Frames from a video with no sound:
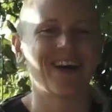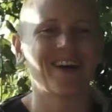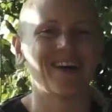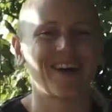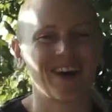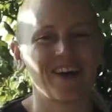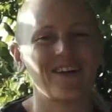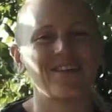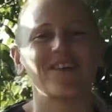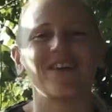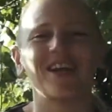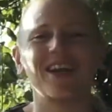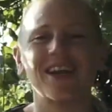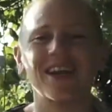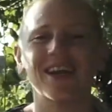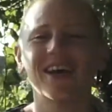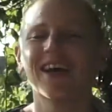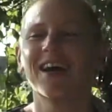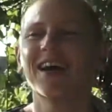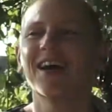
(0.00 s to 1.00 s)
Get
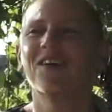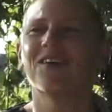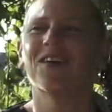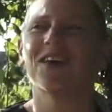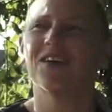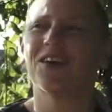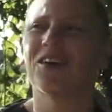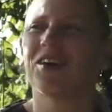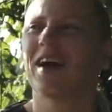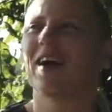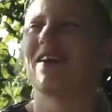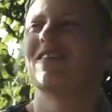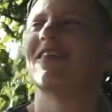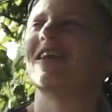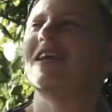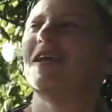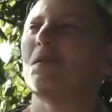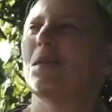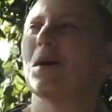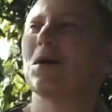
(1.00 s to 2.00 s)
really, well, not get
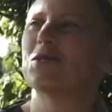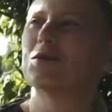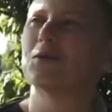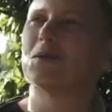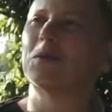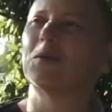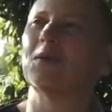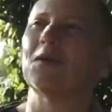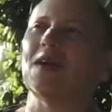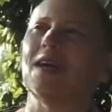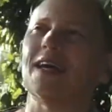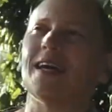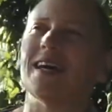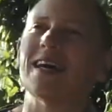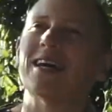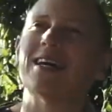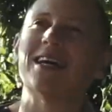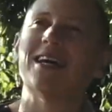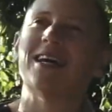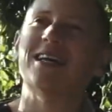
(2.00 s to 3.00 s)
really emotional, but really
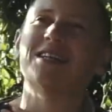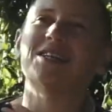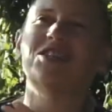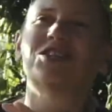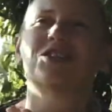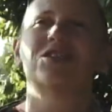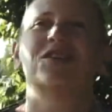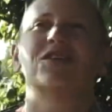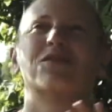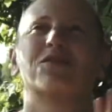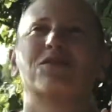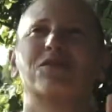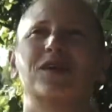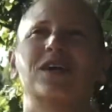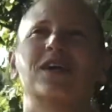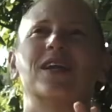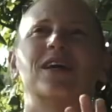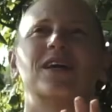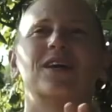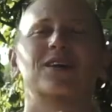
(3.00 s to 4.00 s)
get into the
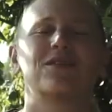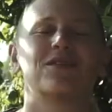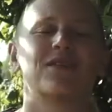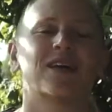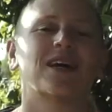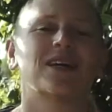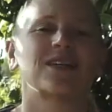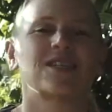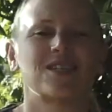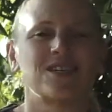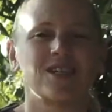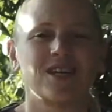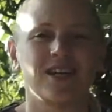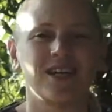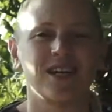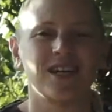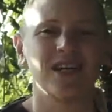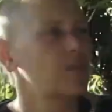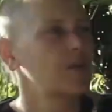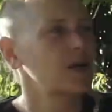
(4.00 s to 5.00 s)
feeling of that
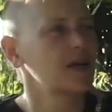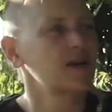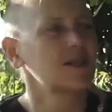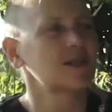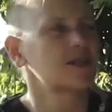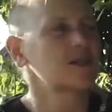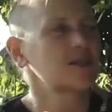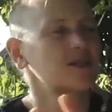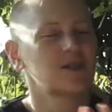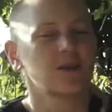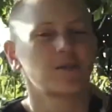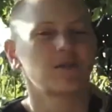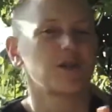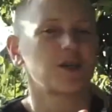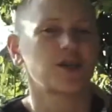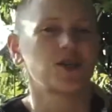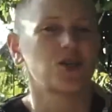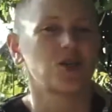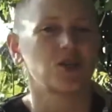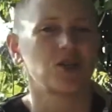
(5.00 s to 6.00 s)
scene. But it does
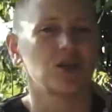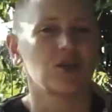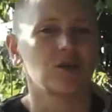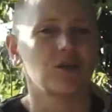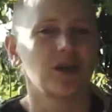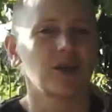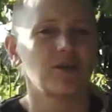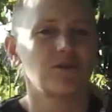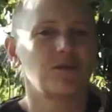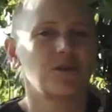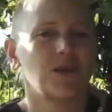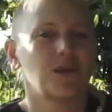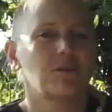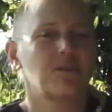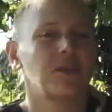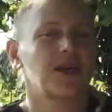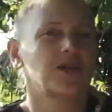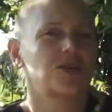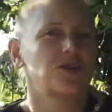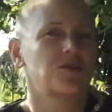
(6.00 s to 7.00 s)
something to you. It
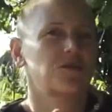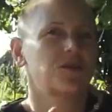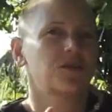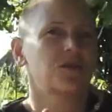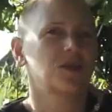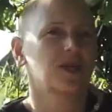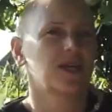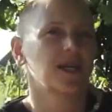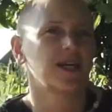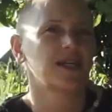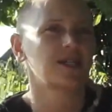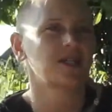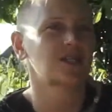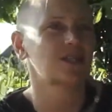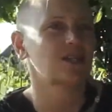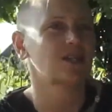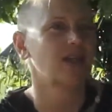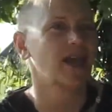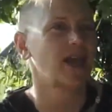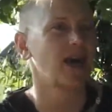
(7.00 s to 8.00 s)
makes you feel connected
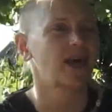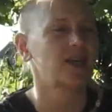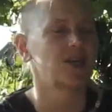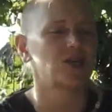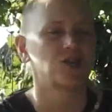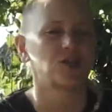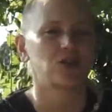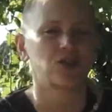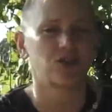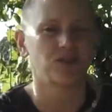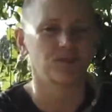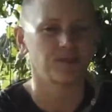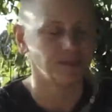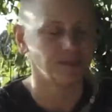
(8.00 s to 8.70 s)
to the land you're on.